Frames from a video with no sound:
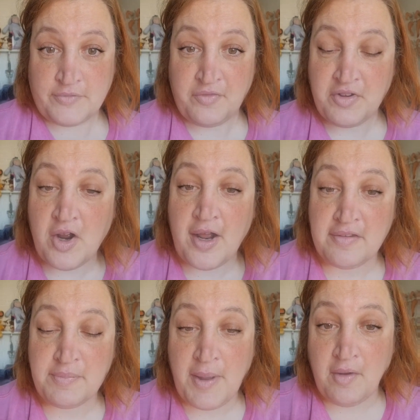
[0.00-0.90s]
If you don't know
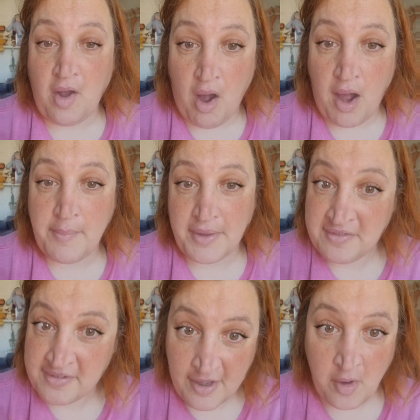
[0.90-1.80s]
how to spell com,
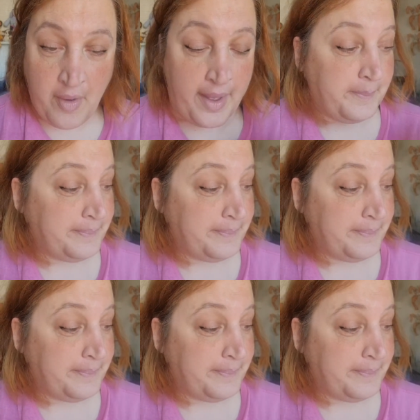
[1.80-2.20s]
it's C-O-M.